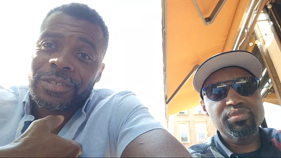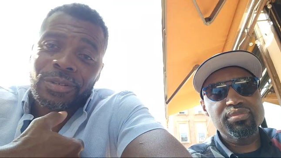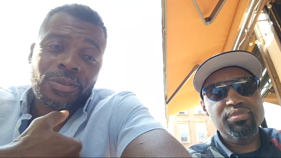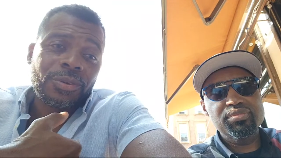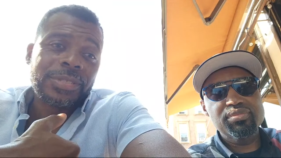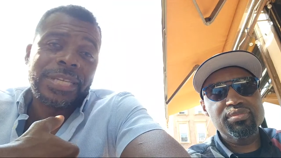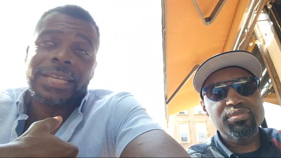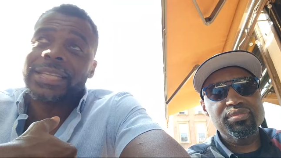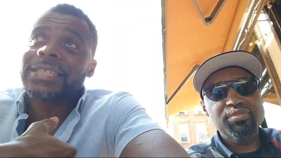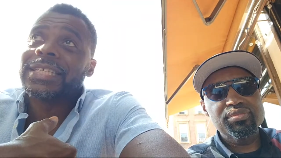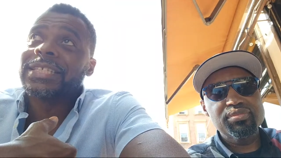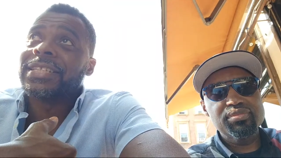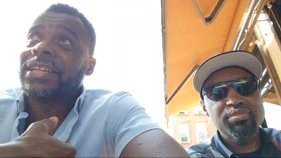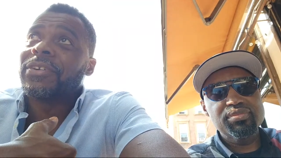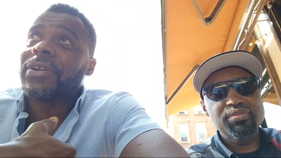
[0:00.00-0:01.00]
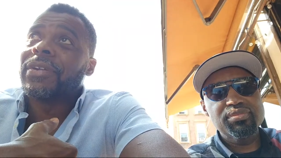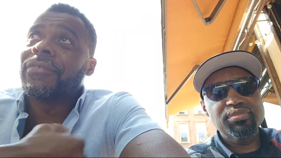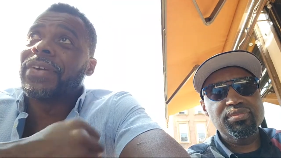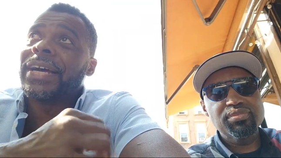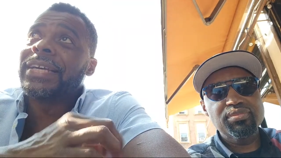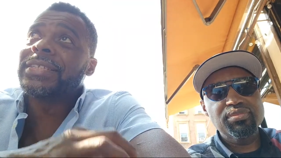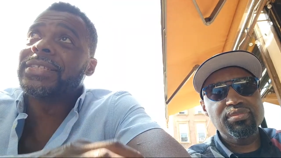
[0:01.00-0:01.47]
Speaker 1: so don't take this as legal
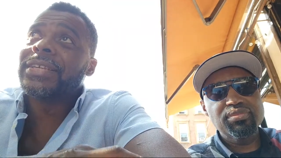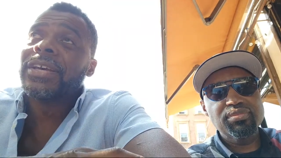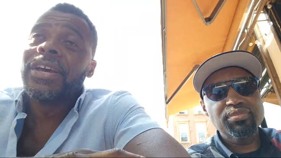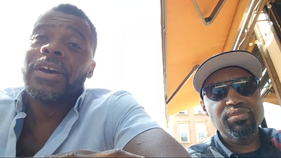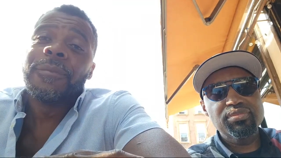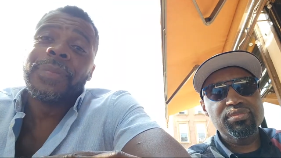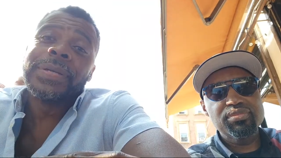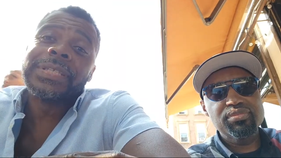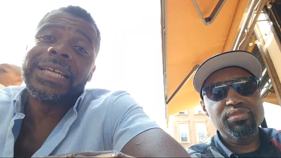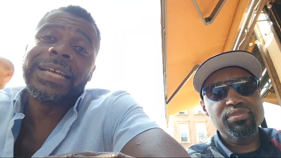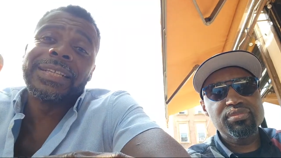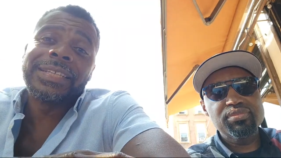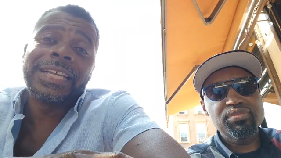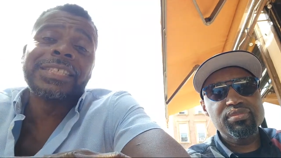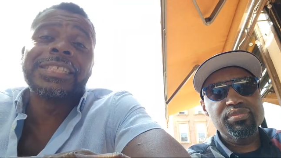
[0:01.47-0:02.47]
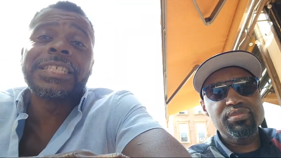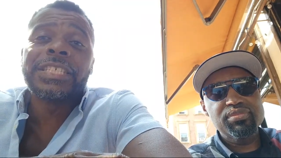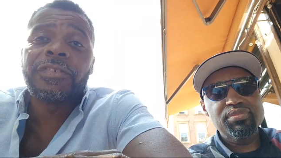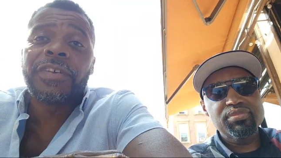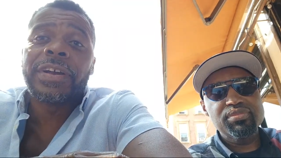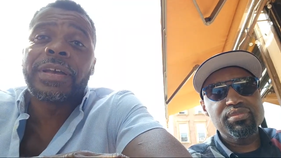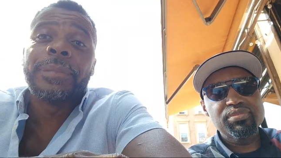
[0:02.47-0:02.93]
advice, but take, take this as
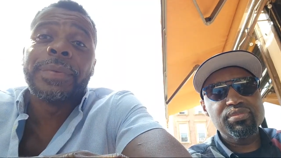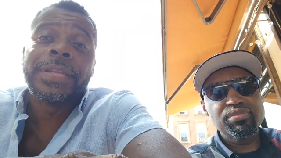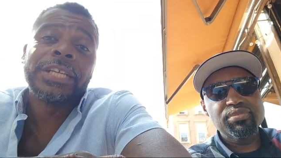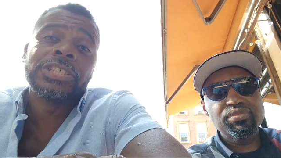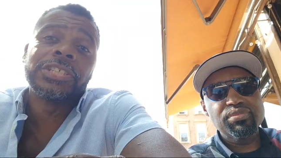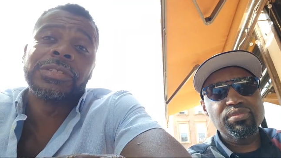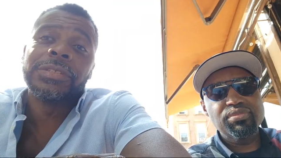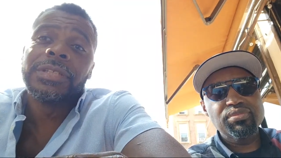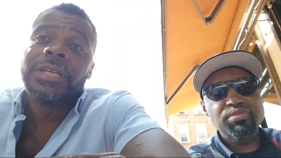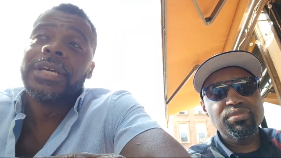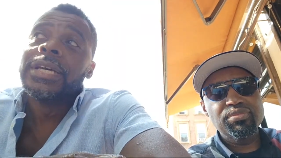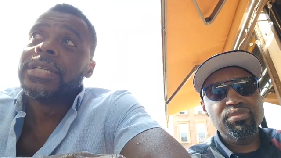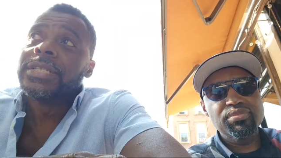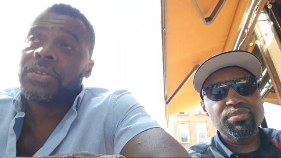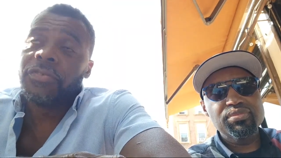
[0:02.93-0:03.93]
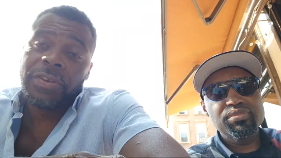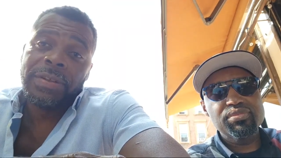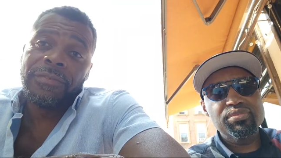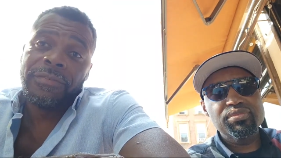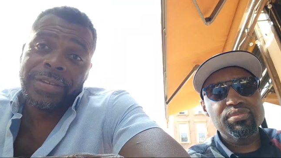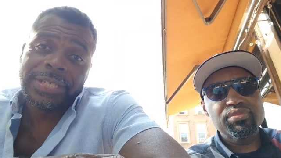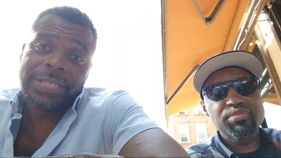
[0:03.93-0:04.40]
a recommendation to
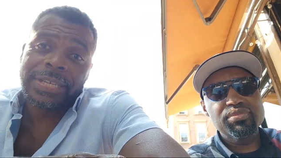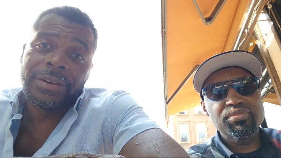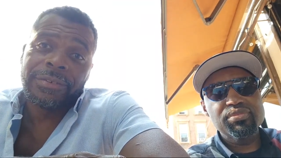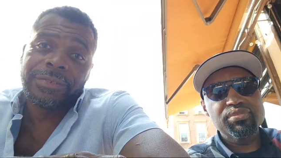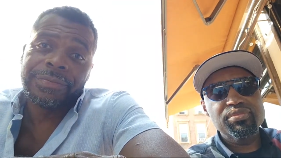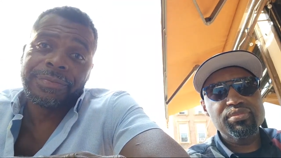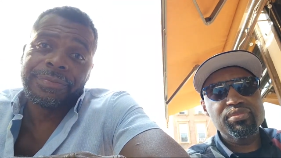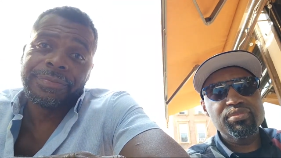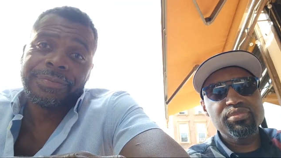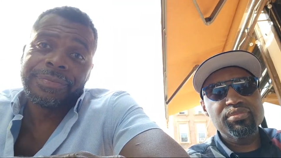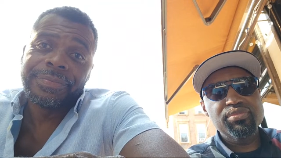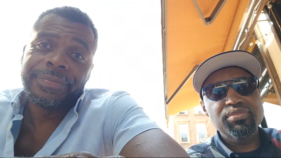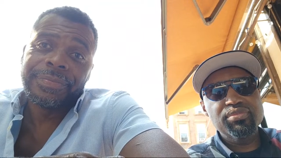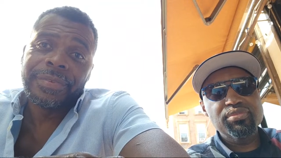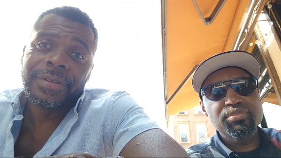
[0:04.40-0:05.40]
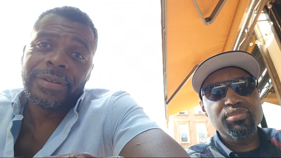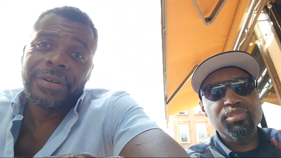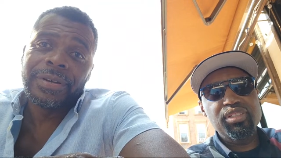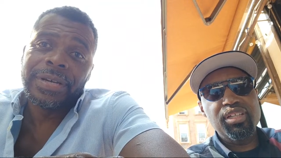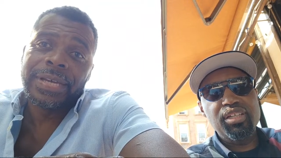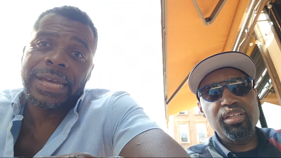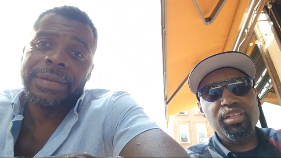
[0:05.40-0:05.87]
read for yourself.
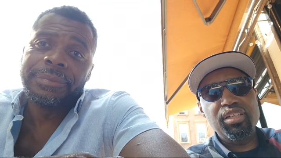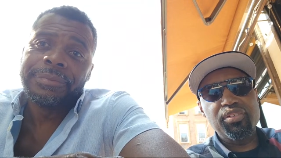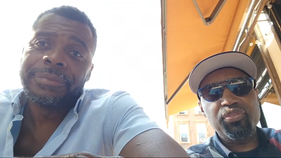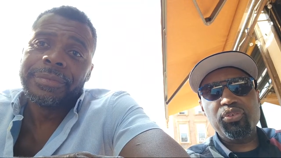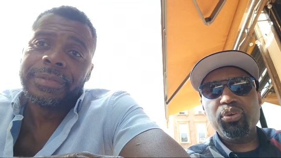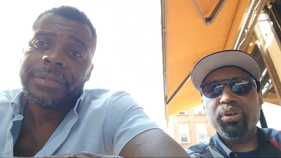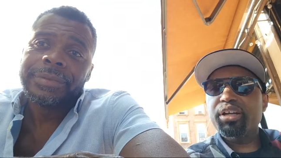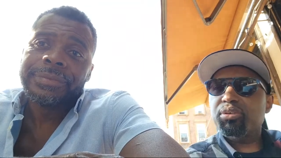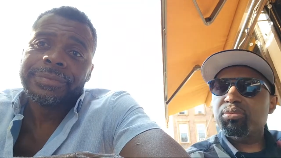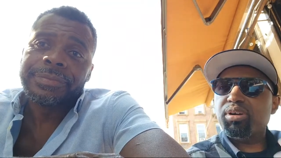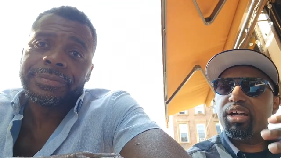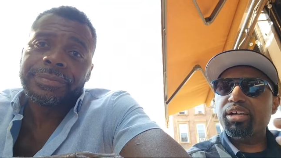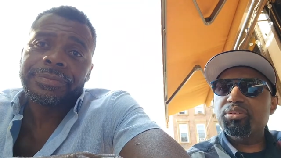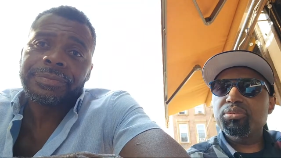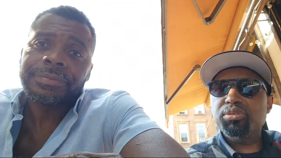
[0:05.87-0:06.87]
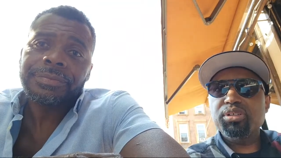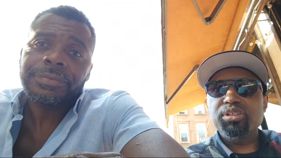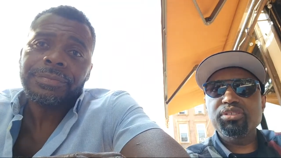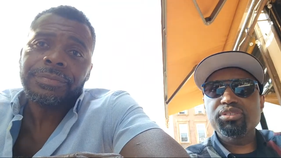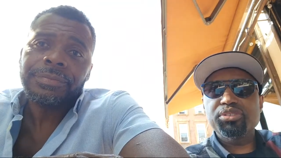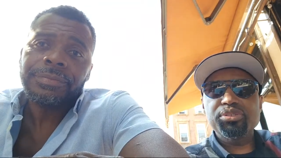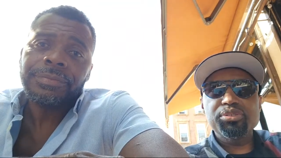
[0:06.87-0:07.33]
Okay?
Speaker 2: If Craig Wright
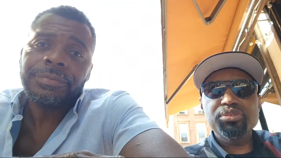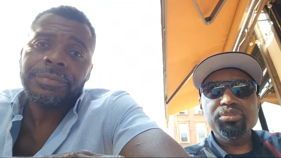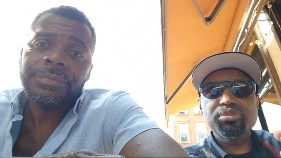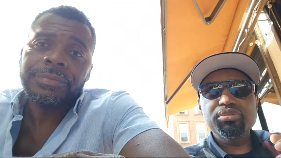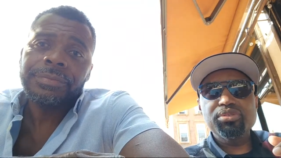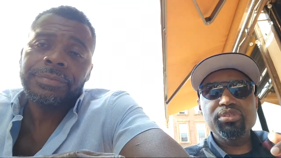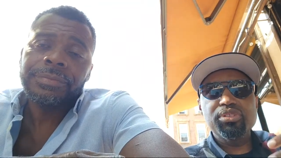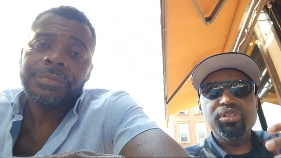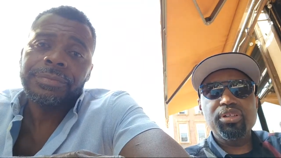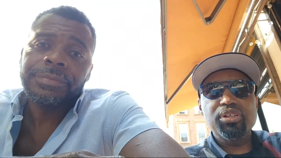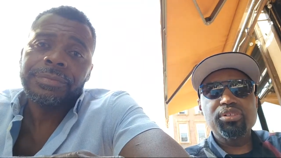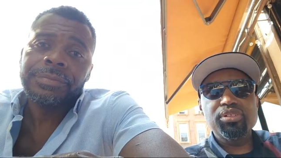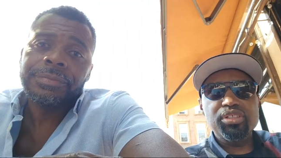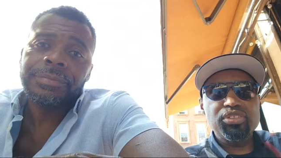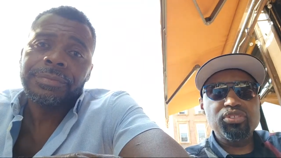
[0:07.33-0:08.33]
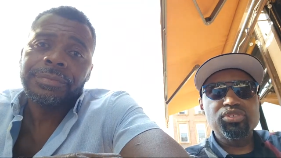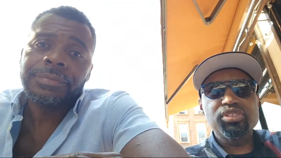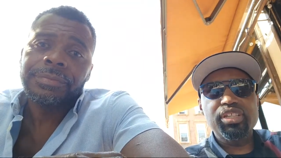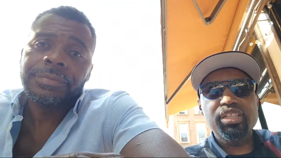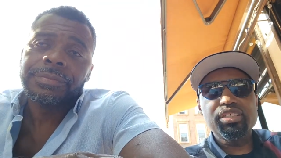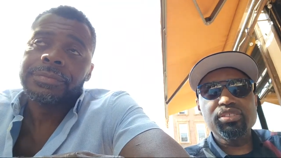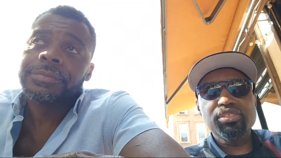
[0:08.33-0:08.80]
were to, you know, you
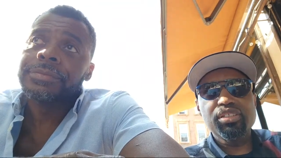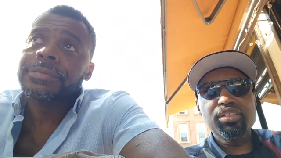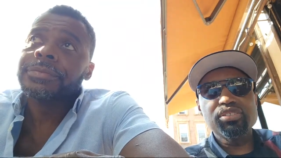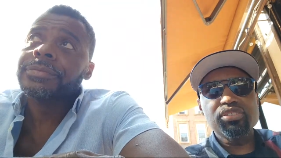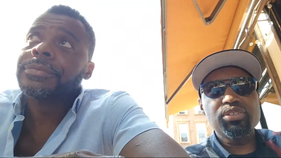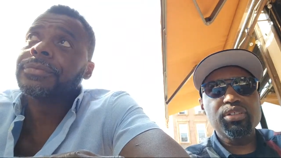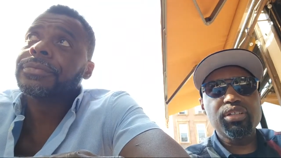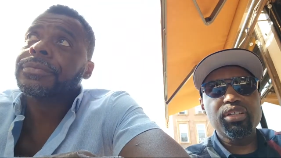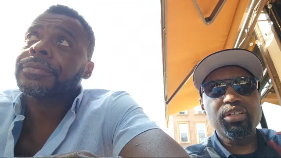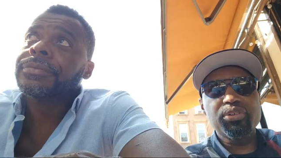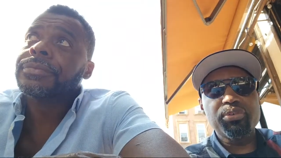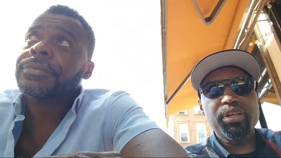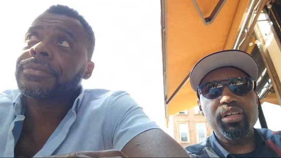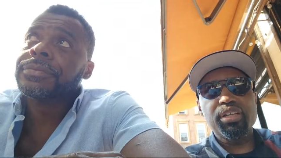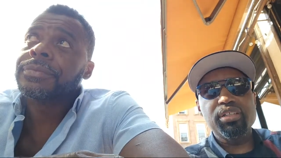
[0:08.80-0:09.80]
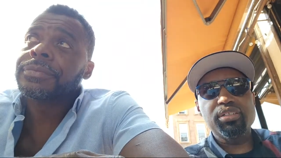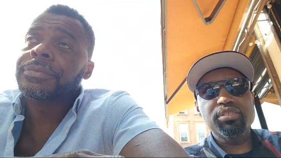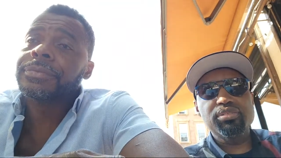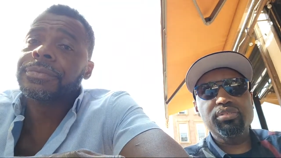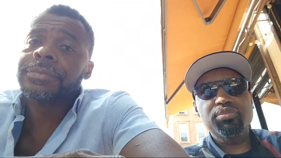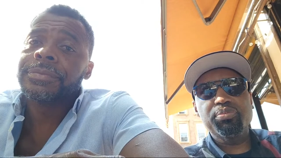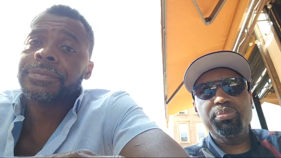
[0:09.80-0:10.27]
say he's, he's getting ready to
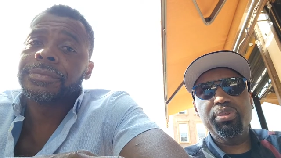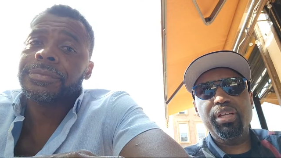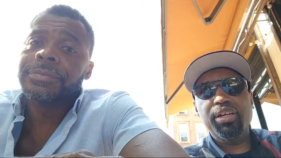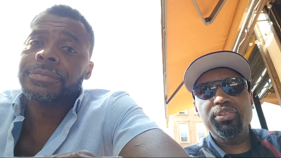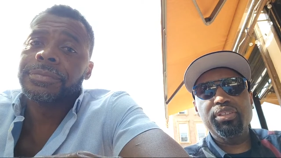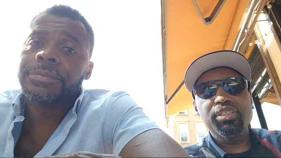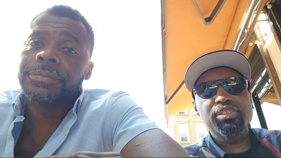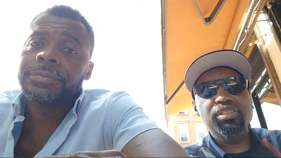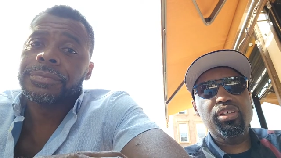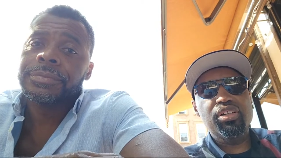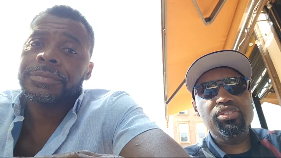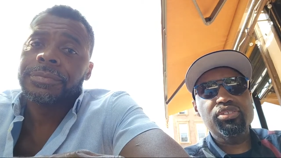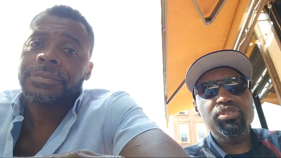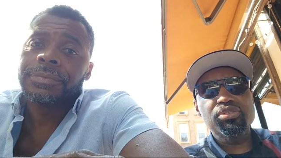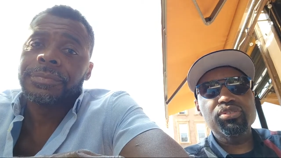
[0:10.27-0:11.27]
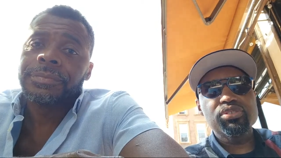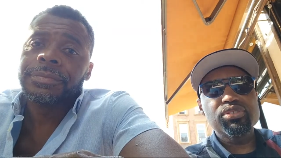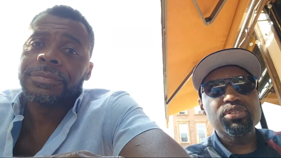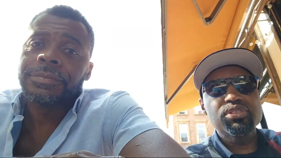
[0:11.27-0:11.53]
put out these lawsuits,